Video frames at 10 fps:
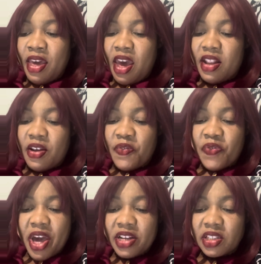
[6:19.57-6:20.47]
In the
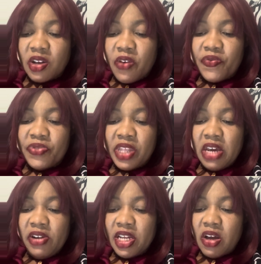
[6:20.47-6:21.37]
face of
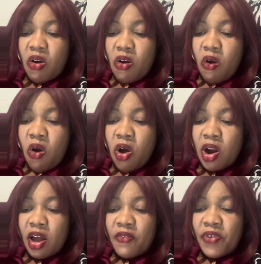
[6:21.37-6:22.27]
nearly
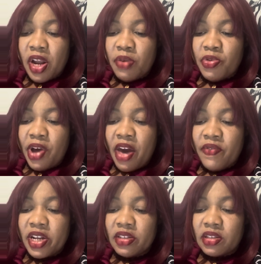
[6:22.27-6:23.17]
all available
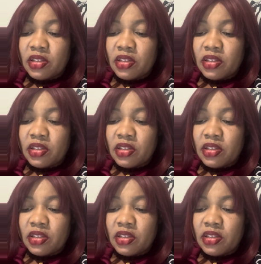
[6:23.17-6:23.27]
evidence,